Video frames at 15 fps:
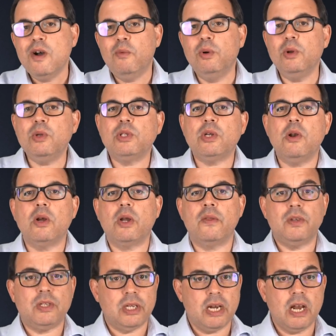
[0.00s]
We'll also look
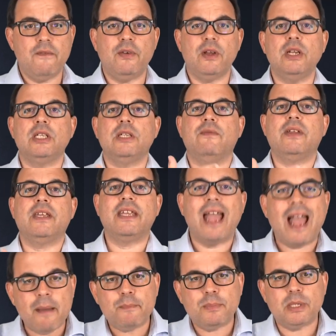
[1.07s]
at the significance of
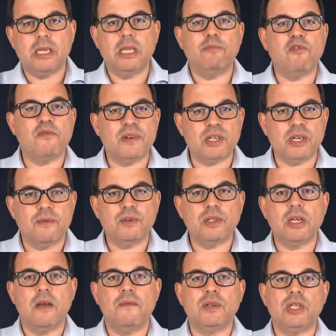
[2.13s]
gaps in the provision of
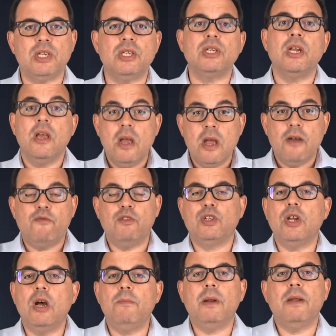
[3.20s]
services. For
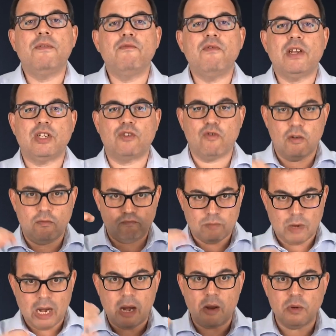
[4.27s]
example, if a
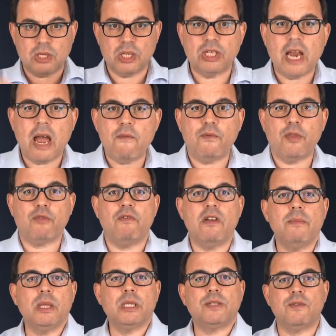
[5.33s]
restaurant closes down for three
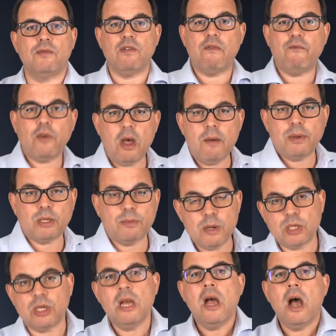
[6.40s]
months for
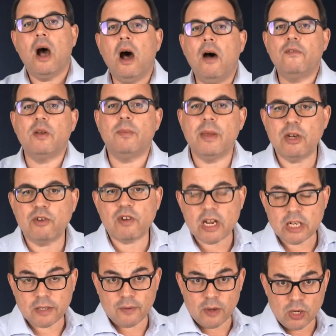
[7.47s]
refurbishment after being
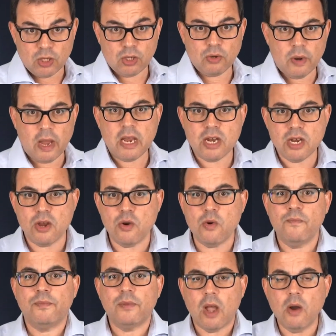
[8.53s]
transferred to a new
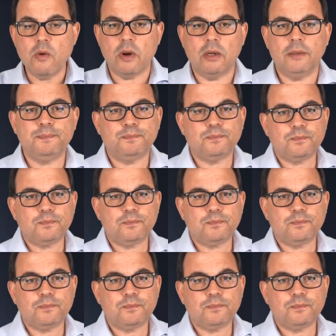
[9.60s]
owner.